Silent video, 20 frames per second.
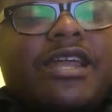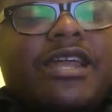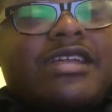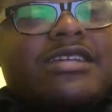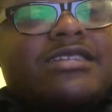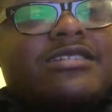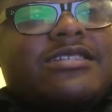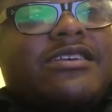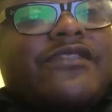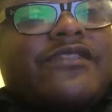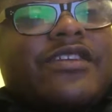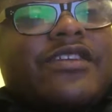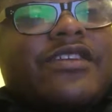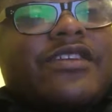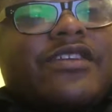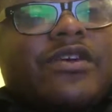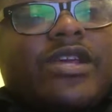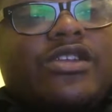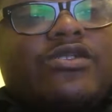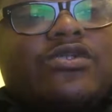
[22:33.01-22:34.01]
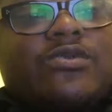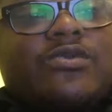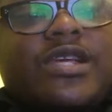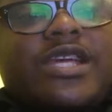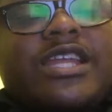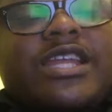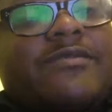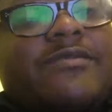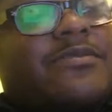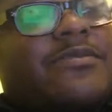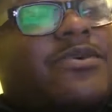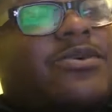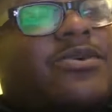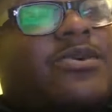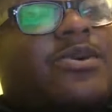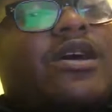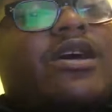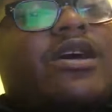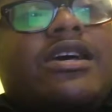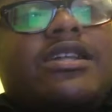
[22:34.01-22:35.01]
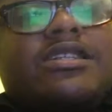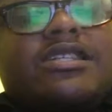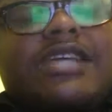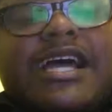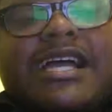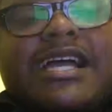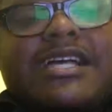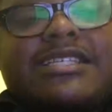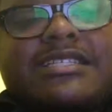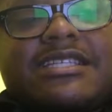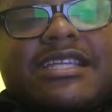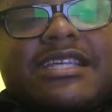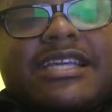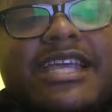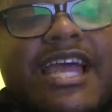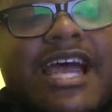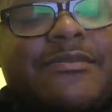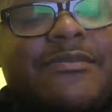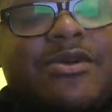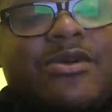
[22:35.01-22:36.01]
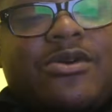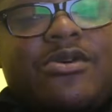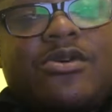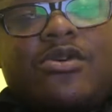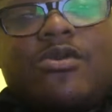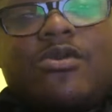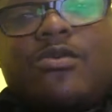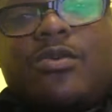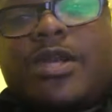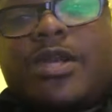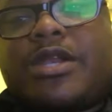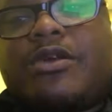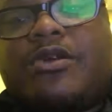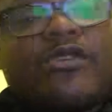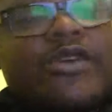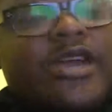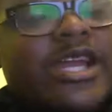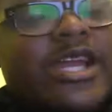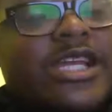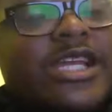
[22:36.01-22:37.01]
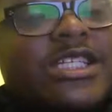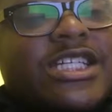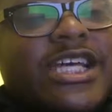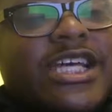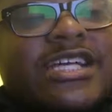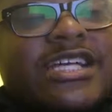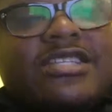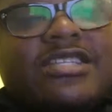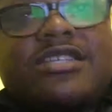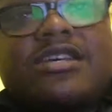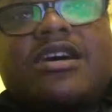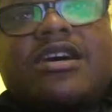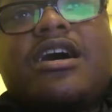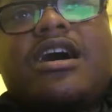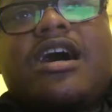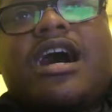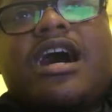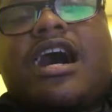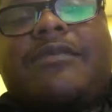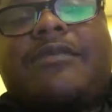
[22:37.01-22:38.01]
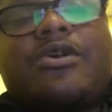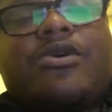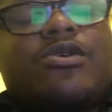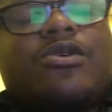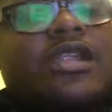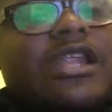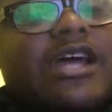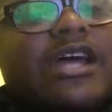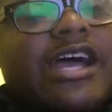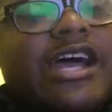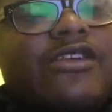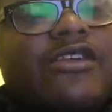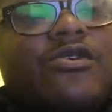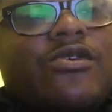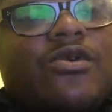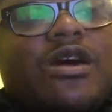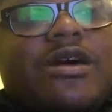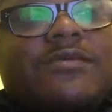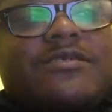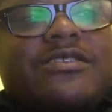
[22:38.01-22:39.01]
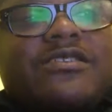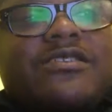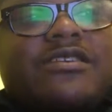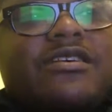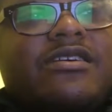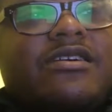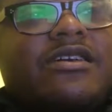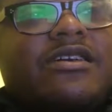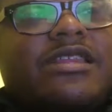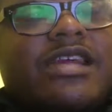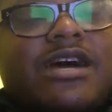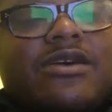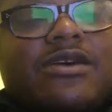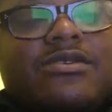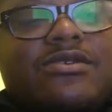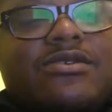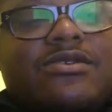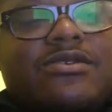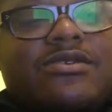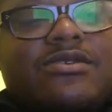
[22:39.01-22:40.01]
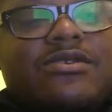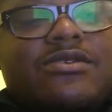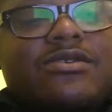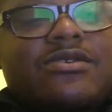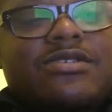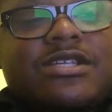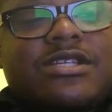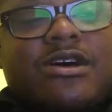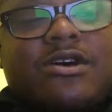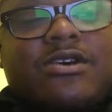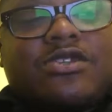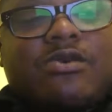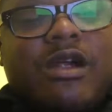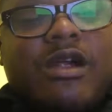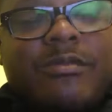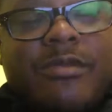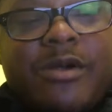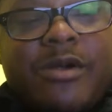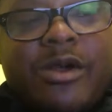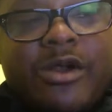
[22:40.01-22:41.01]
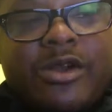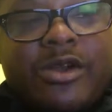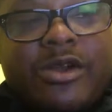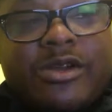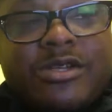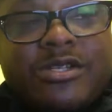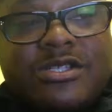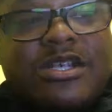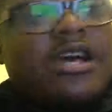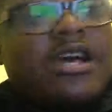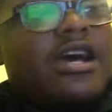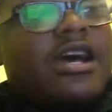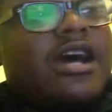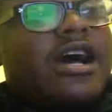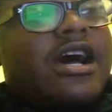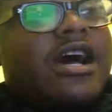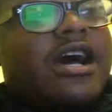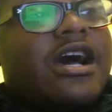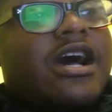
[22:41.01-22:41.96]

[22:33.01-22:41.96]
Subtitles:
A lot of stuff that we do is we connect people to access to capital with no credit checks, no collateral, up to $1,000 through our partners.